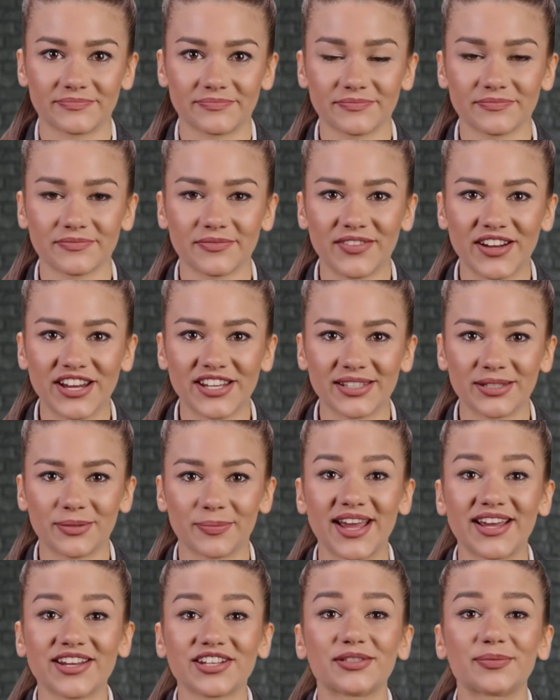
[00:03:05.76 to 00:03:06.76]
Risk
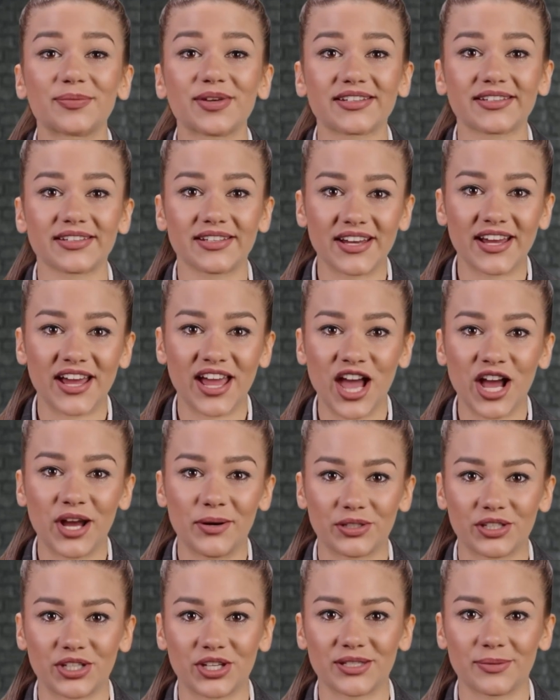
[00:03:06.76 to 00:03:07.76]
management.
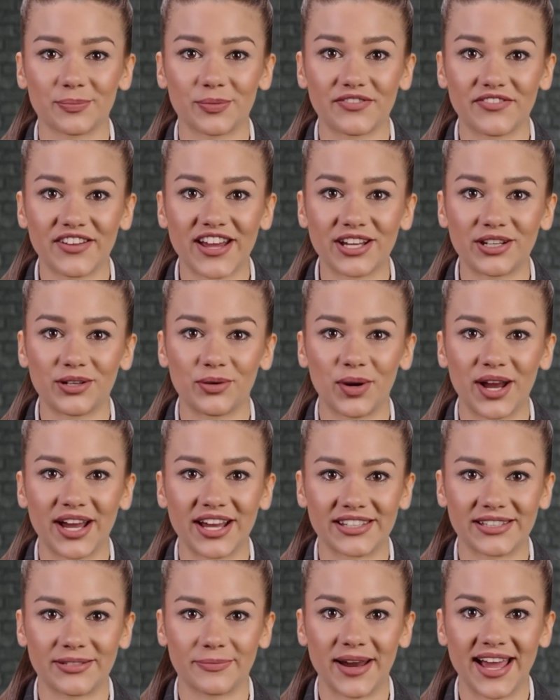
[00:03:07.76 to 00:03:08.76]
Options provide a
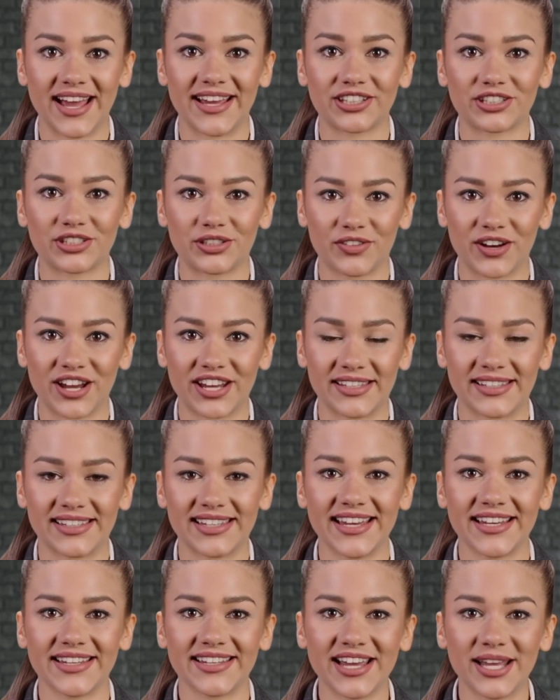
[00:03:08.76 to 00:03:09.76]
way to manage risk
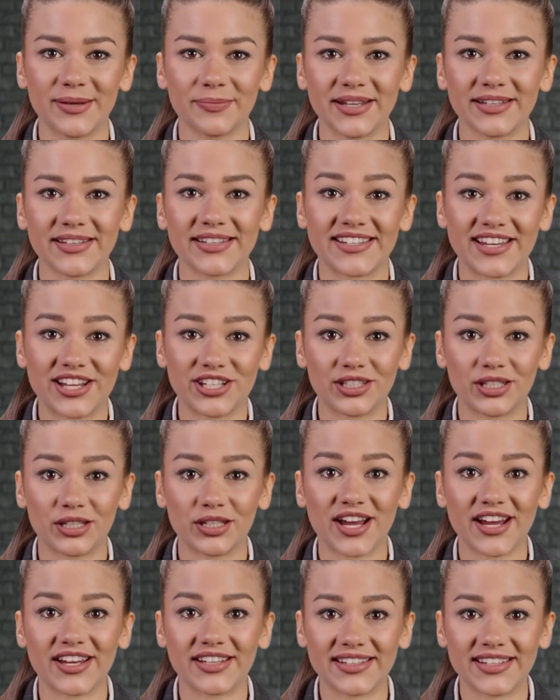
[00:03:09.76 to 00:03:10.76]
and limit potential
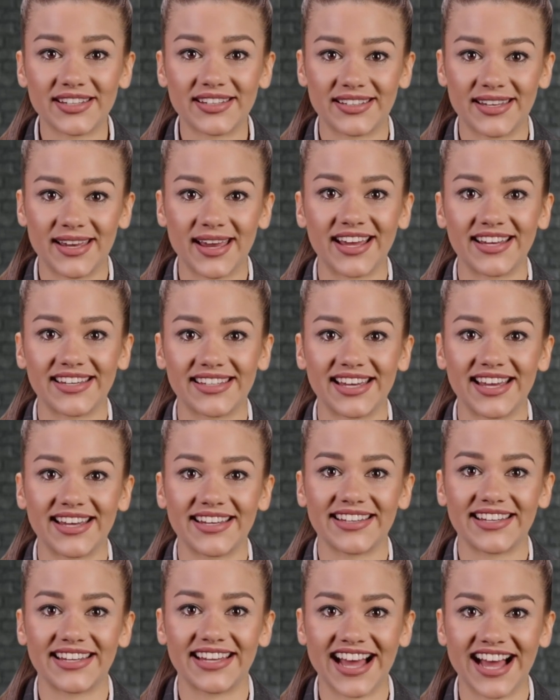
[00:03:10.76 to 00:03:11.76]
losses by
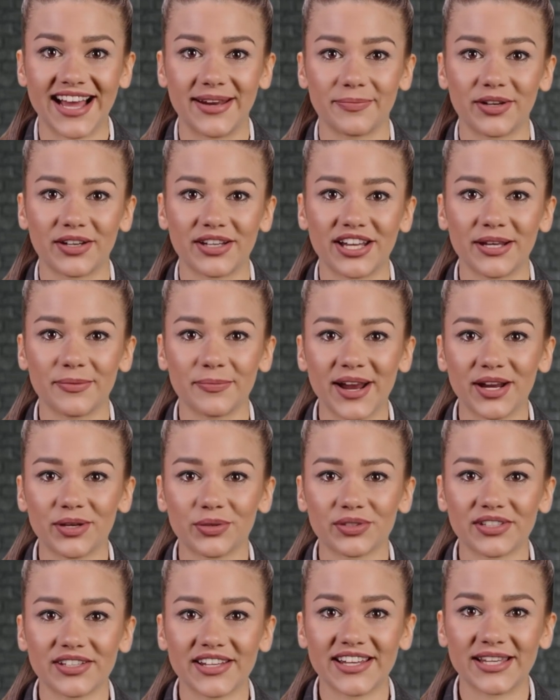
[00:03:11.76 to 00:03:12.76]
setting a cap on the
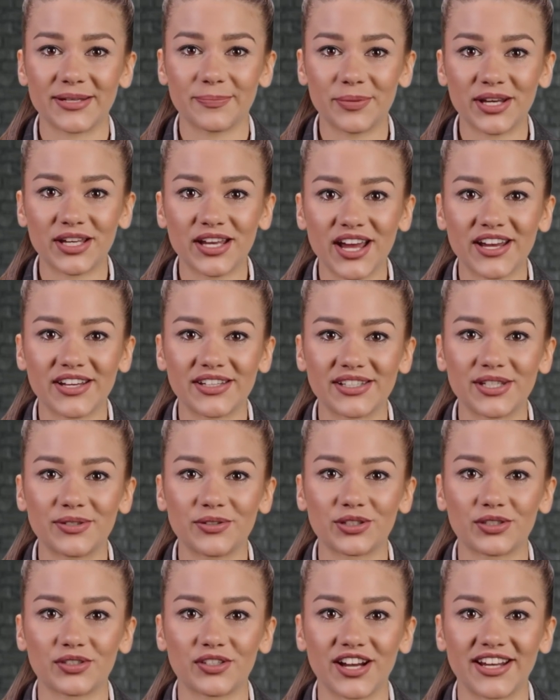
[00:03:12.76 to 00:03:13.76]
amount that can be lost on a
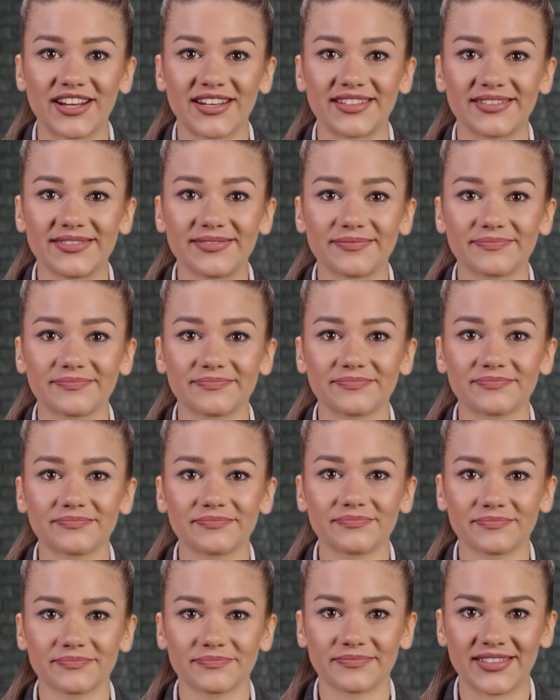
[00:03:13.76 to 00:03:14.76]
trade.
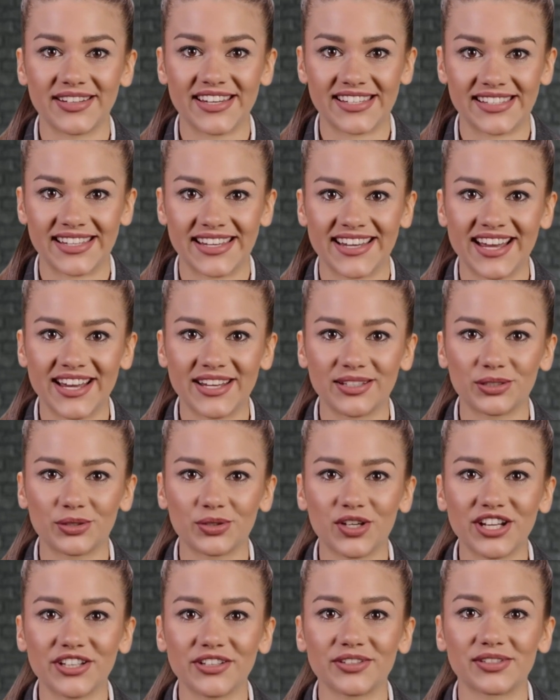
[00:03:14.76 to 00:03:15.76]
This allows
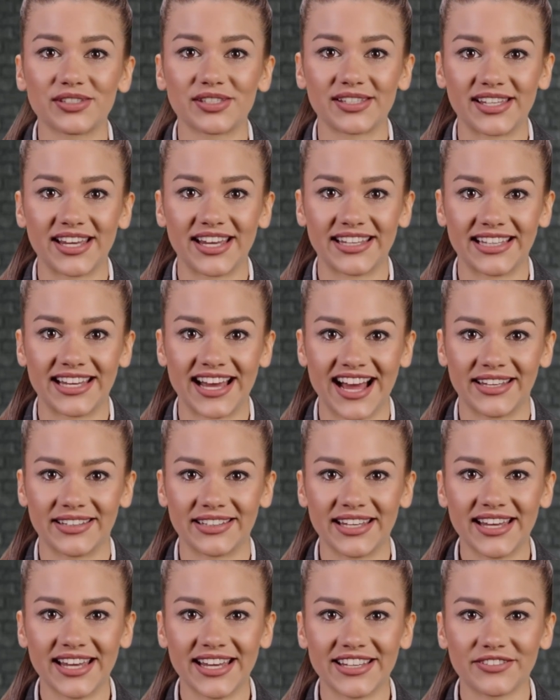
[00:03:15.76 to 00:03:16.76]
traders to take
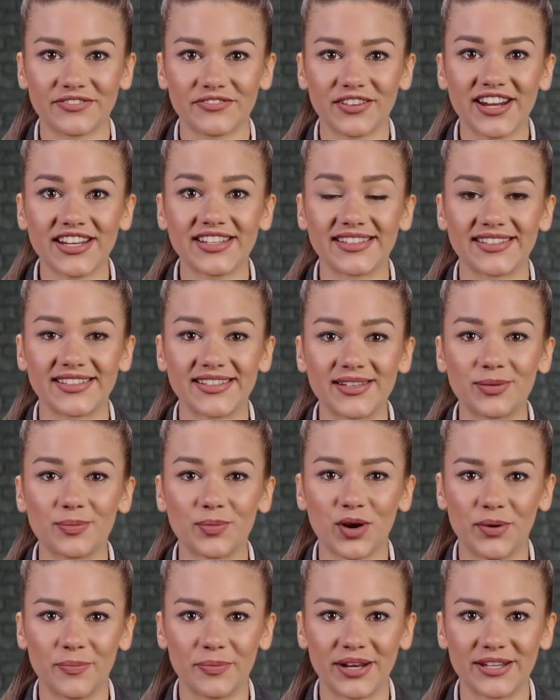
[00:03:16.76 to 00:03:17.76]
calculated risks
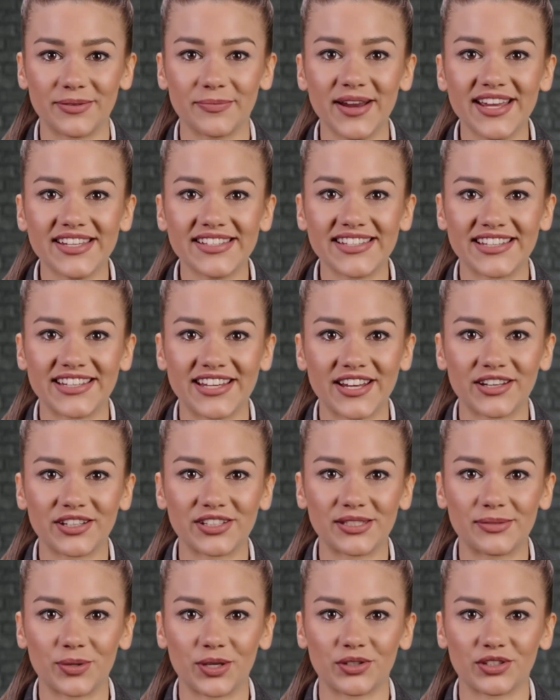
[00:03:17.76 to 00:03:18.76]
while minimizing their
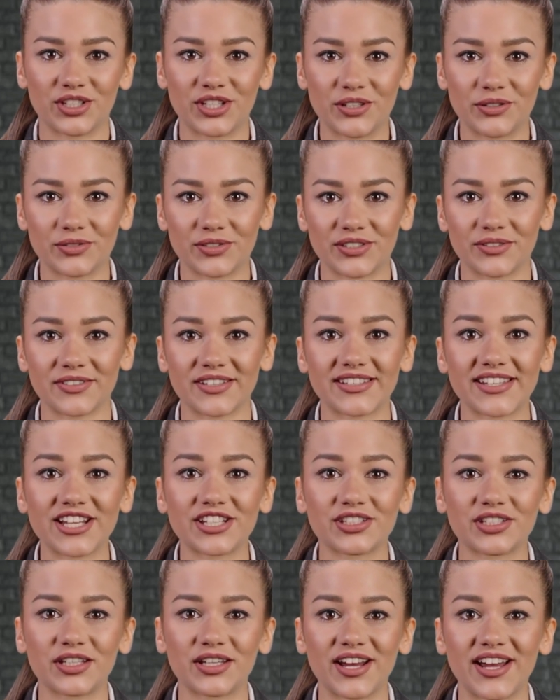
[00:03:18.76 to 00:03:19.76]
exposure to
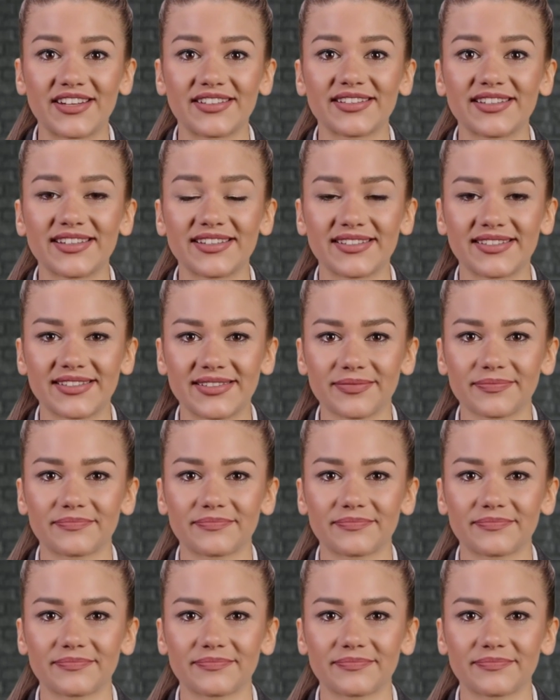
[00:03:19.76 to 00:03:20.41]
potential losses.